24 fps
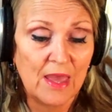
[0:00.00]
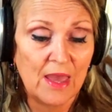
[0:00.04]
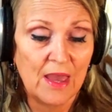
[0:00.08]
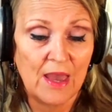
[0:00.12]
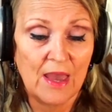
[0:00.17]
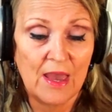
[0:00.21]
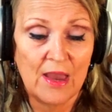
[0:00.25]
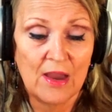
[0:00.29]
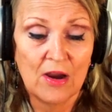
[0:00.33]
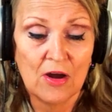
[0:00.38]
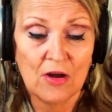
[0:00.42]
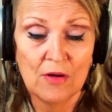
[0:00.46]

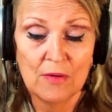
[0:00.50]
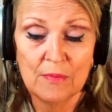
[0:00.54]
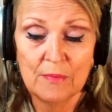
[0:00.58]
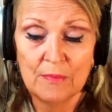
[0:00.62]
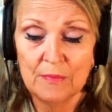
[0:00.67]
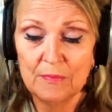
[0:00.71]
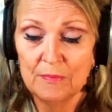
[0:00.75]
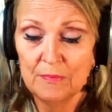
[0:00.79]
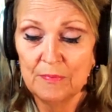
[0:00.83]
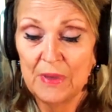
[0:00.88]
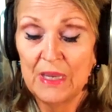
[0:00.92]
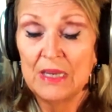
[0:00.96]
our
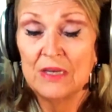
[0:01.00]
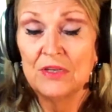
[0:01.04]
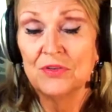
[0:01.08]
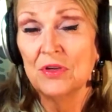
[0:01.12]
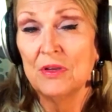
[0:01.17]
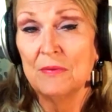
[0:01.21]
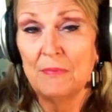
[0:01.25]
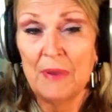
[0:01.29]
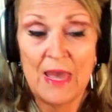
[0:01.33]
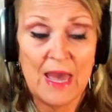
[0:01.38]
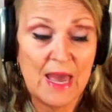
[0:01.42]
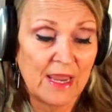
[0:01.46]

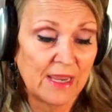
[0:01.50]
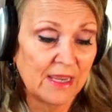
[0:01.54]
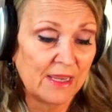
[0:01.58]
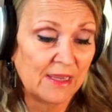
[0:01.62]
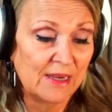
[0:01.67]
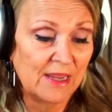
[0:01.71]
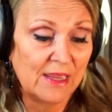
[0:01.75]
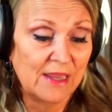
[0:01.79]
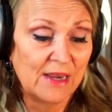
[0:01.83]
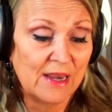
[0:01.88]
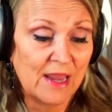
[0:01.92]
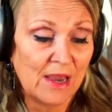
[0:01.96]
Patriot packet,
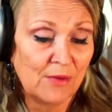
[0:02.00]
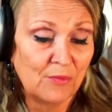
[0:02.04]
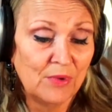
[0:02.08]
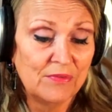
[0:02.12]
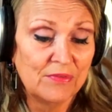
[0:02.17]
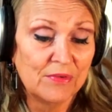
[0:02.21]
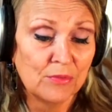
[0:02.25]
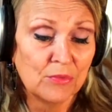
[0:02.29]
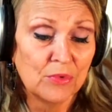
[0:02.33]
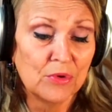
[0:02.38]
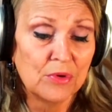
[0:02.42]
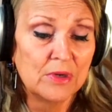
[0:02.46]
and
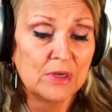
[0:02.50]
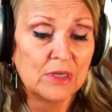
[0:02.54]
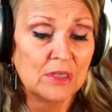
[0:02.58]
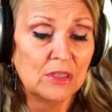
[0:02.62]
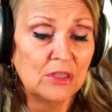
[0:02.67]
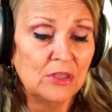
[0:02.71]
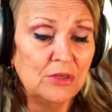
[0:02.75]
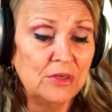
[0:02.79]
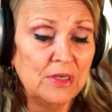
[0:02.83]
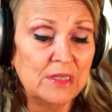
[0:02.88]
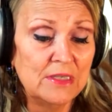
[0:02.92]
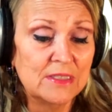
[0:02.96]
we're
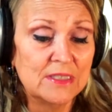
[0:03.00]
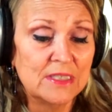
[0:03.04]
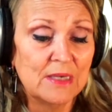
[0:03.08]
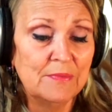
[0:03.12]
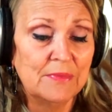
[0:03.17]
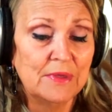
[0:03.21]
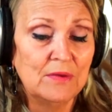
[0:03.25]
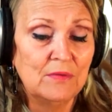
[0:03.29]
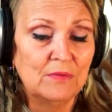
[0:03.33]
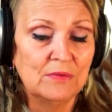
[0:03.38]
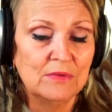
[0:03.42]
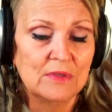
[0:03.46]
including
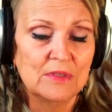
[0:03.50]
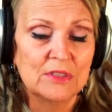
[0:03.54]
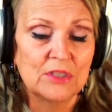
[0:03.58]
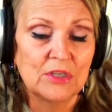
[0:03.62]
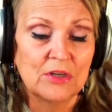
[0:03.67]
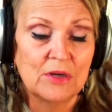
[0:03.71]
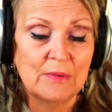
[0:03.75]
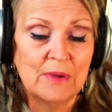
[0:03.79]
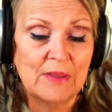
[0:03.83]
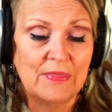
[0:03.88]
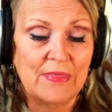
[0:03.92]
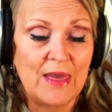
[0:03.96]
something.
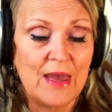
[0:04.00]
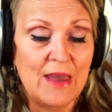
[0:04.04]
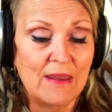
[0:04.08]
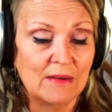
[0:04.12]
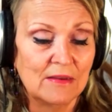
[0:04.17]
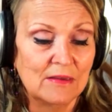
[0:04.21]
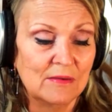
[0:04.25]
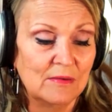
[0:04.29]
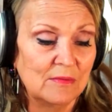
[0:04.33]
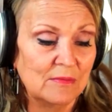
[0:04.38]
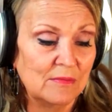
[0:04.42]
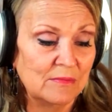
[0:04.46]
Sorry about that.
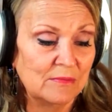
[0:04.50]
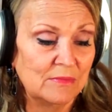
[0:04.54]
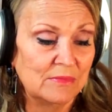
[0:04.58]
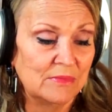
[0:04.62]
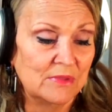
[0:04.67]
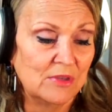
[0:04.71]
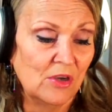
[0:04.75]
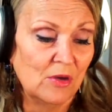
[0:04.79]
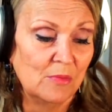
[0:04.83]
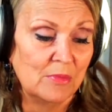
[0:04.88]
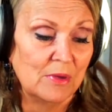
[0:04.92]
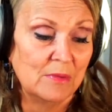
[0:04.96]

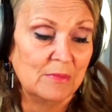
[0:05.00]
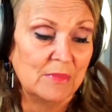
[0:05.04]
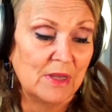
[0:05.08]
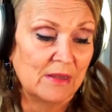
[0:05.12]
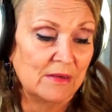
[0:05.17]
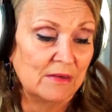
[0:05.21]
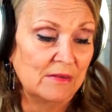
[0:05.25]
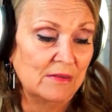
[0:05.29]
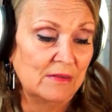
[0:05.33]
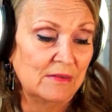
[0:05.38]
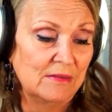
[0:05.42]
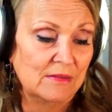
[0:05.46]
Hope I'm
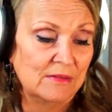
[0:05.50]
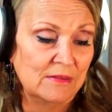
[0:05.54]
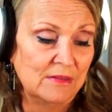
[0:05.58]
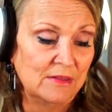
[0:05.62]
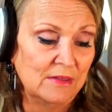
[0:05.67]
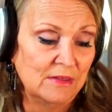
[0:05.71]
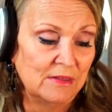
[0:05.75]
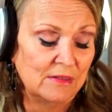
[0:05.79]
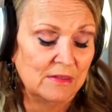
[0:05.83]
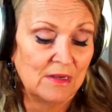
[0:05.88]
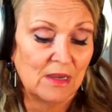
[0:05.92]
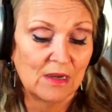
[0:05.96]
not
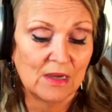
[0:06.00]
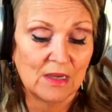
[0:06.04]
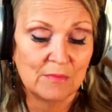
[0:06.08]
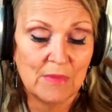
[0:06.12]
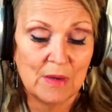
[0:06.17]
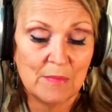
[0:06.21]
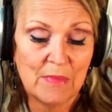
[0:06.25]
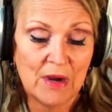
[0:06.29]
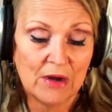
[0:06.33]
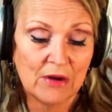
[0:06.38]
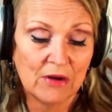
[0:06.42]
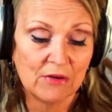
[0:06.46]
knocking my
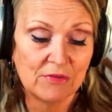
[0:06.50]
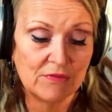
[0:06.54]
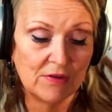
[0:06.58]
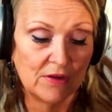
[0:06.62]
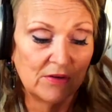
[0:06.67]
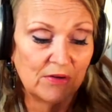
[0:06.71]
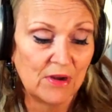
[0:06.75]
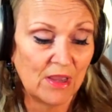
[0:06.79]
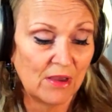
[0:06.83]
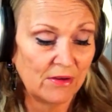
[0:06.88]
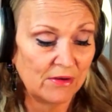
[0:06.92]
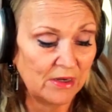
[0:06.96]

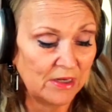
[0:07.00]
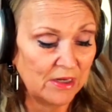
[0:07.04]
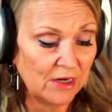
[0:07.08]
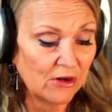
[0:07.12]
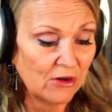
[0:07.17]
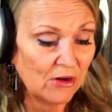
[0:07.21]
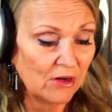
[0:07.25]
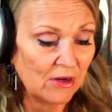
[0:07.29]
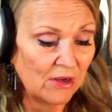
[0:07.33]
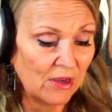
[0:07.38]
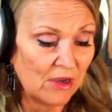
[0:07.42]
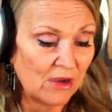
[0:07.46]
microphone out
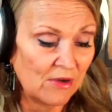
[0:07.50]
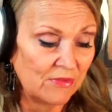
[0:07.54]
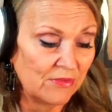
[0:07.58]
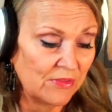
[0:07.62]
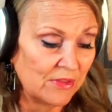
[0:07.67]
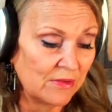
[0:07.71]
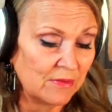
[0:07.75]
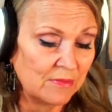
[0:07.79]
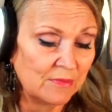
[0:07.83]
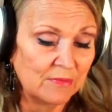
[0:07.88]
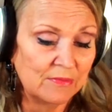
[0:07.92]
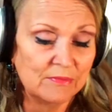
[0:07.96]
here off
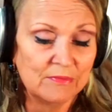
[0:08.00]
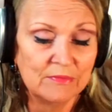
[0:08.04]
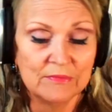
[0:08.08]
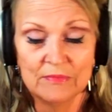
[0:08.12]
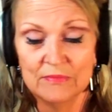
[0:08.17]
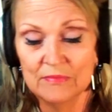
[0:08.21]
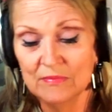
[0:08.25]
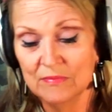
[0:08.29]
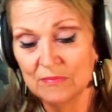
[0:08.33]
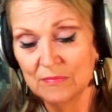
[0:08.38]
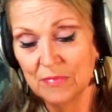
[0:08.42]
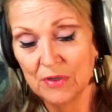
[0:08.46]
the
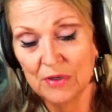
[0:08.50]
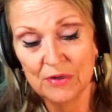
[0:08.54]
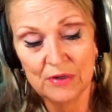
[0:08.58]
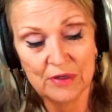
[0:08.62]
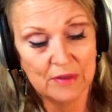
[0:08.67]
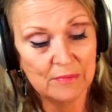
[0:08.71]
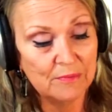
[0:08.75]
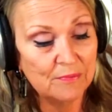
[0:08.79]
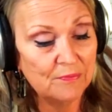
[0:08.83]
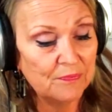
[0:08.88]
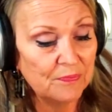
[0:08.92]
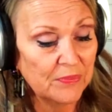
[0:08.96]
podium.